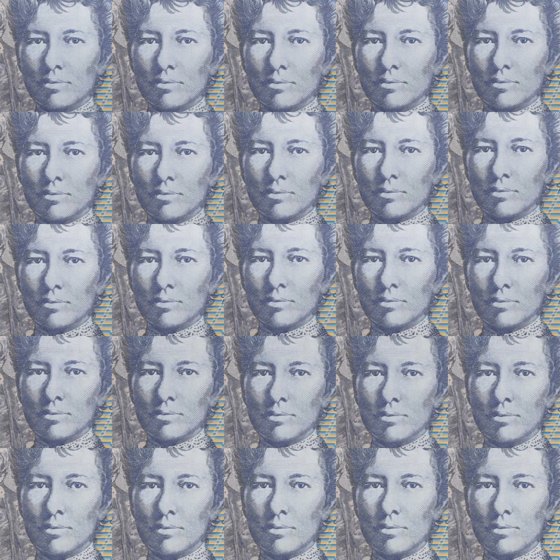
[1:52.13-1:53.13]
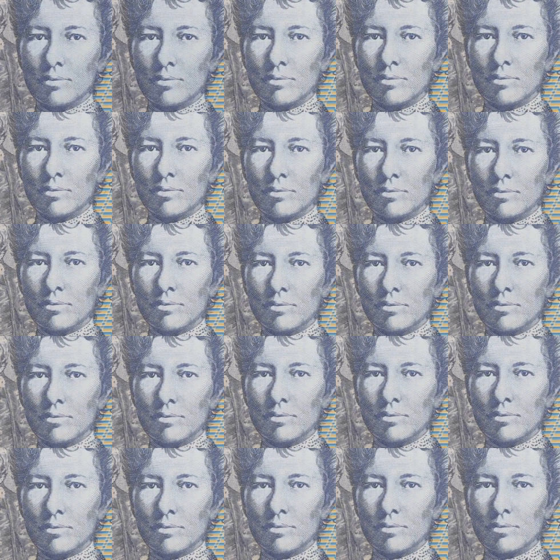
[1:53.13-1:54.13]
million of these printed.
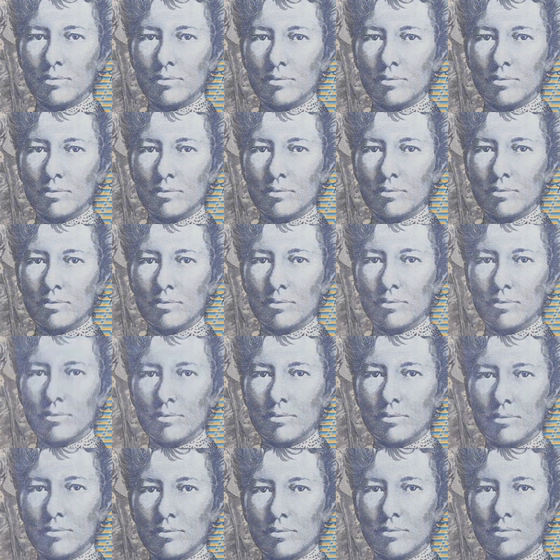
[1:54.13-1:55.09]
As you can see, this is